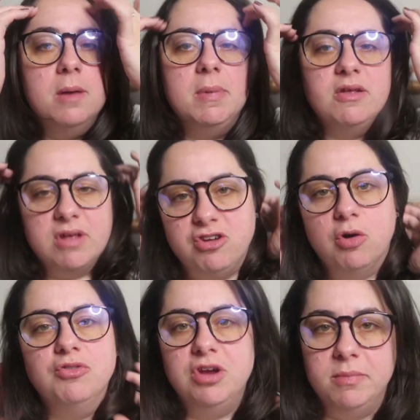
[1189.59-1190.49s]
because I
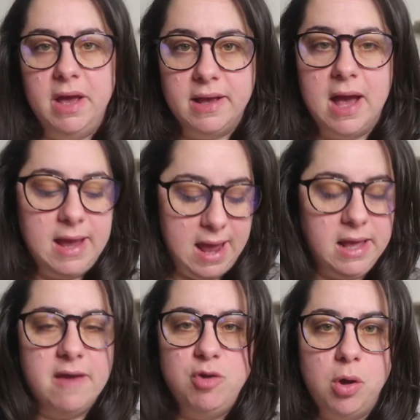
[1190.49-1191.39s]
told him, like, I
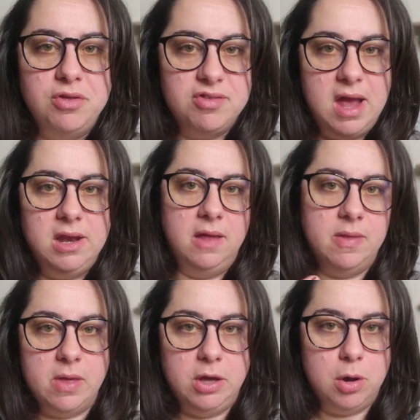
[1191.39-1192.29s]
can't give you all this candy and
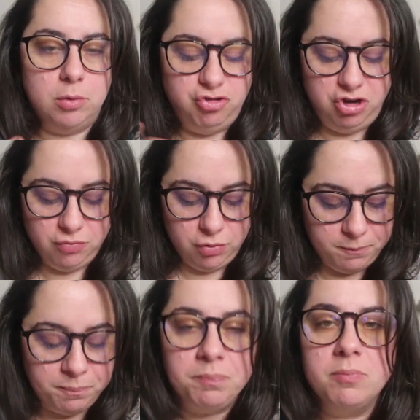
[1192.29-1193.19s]
then let you go into your
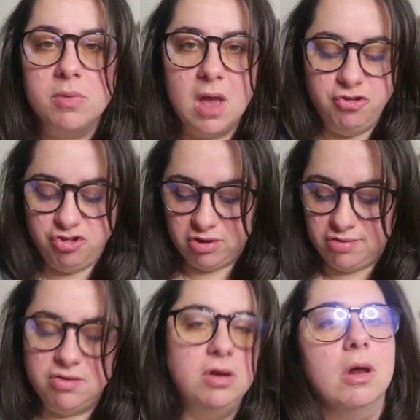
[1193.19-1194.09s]
room and
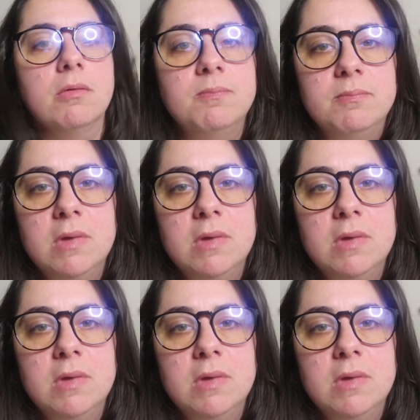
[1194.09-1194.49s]
just, you know,